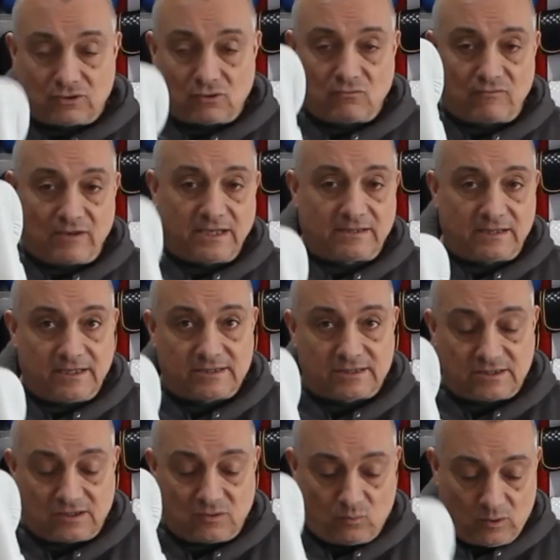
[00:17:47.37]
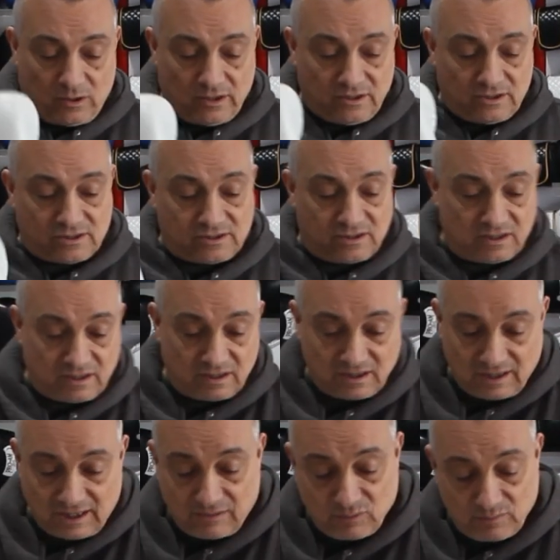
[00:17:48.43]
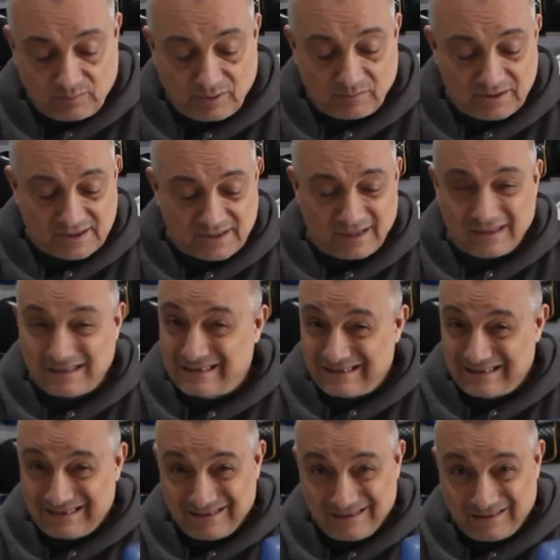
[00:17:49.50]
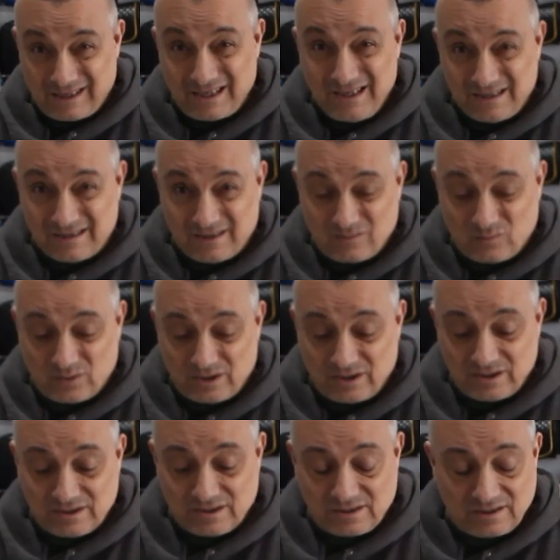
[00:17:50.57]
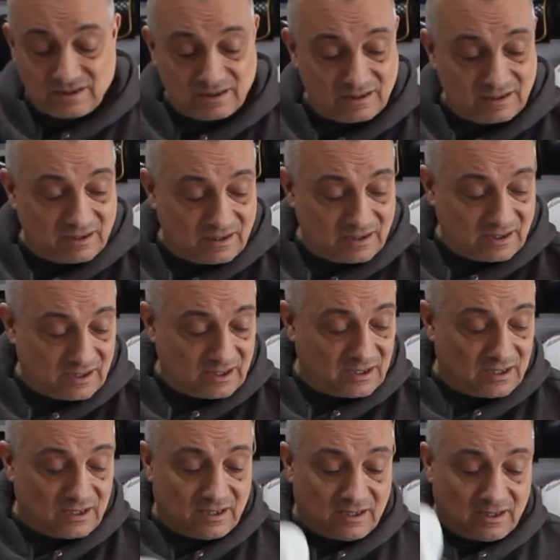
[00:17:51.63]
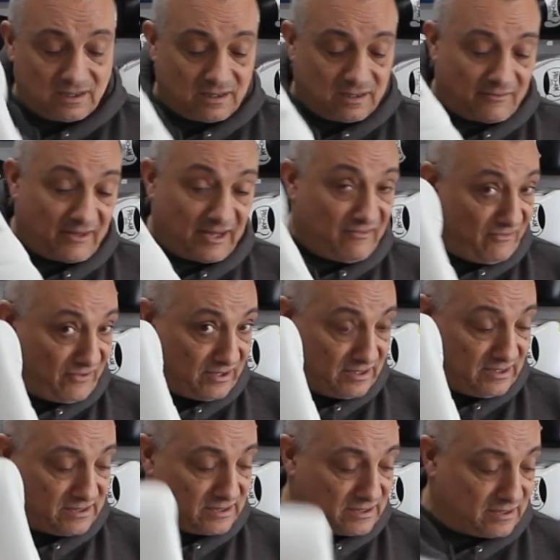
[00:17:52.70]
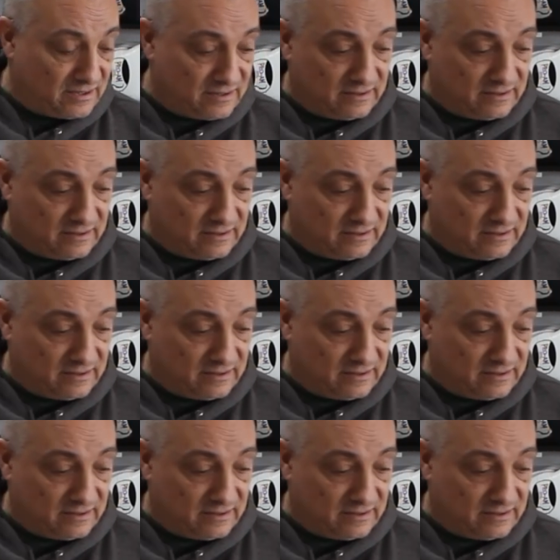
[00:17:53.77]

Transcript: don't rate these as the worst. I would probably say these are the worst, then these.